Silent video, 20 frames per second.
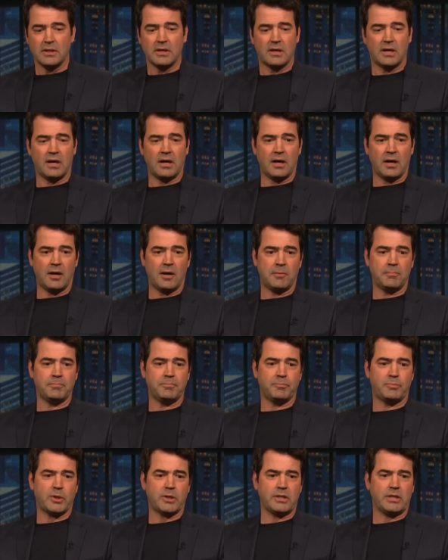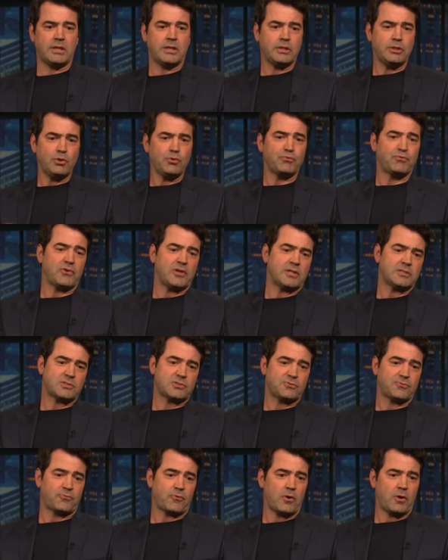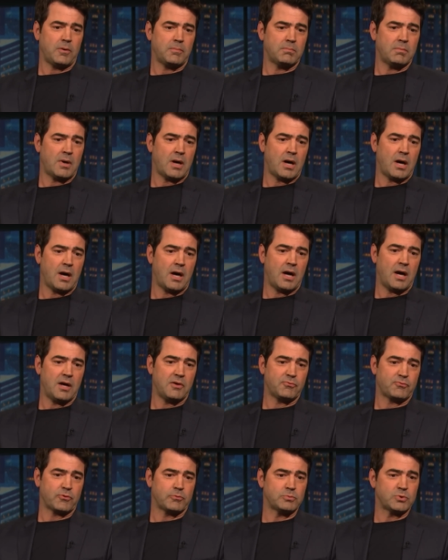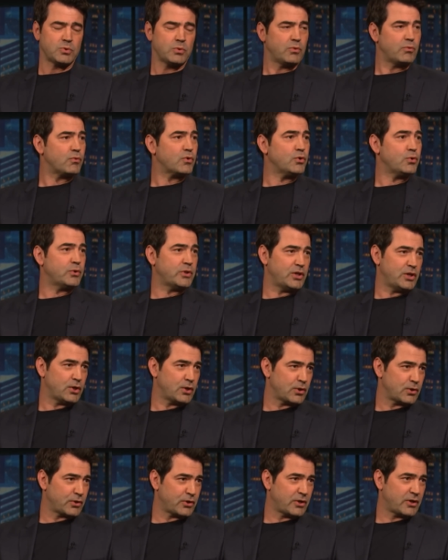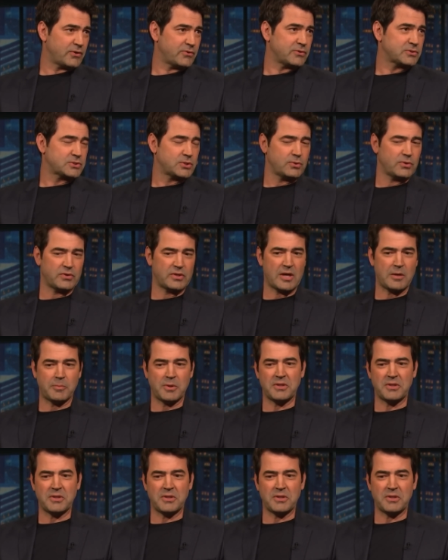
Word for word: Um, but he knew Vince from, uh, from doing Rudy earlier, the two of them.